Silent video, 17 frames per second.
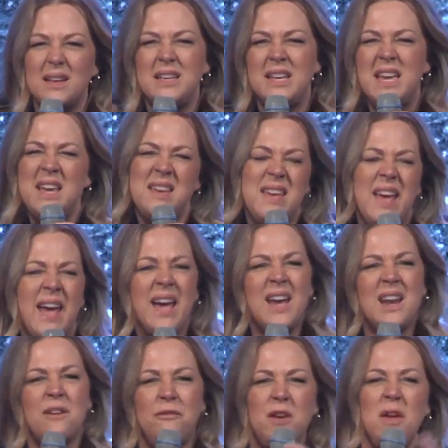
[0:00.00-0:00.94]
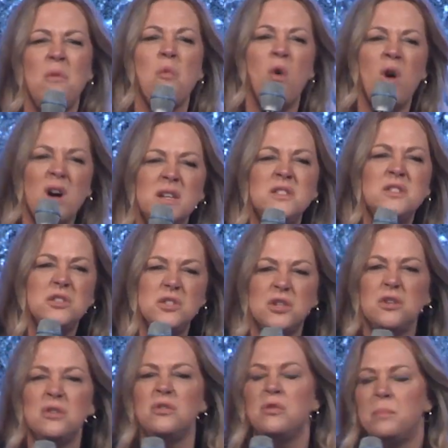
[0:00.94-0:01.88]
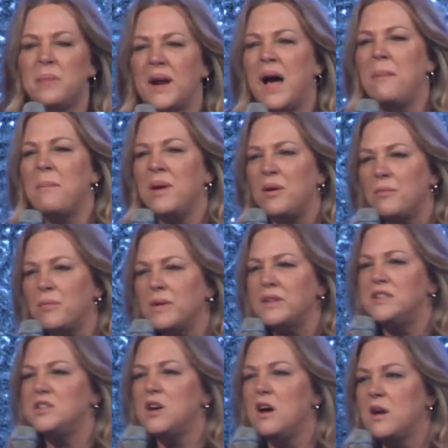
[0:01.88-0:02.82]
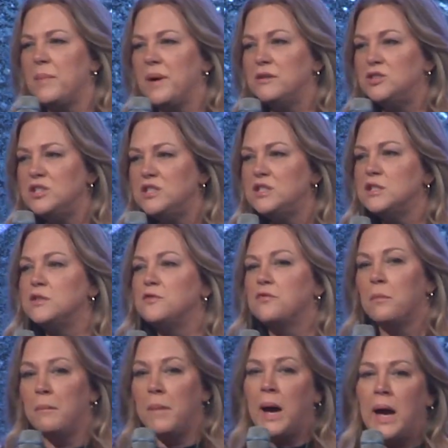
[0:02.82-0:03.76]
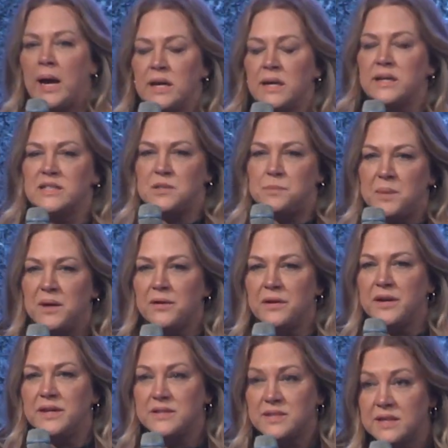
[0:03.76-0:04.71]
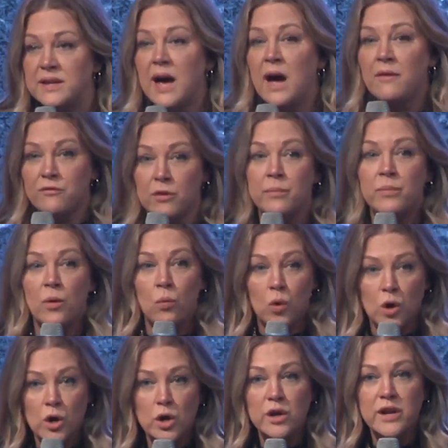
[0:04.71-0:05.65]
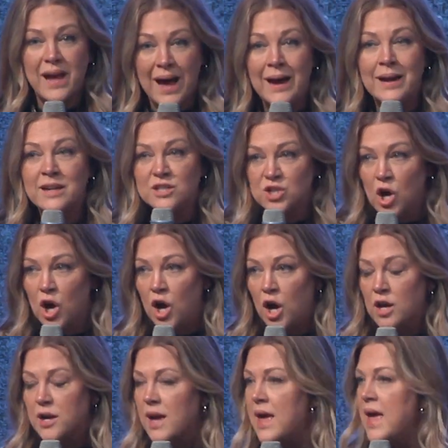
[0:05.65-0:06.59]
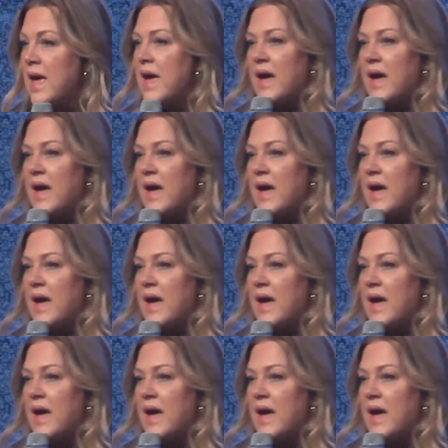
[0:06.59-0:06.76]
he can if he wants to, but I'm going to really talk about Jesus from my experience and not from the word kind of talk.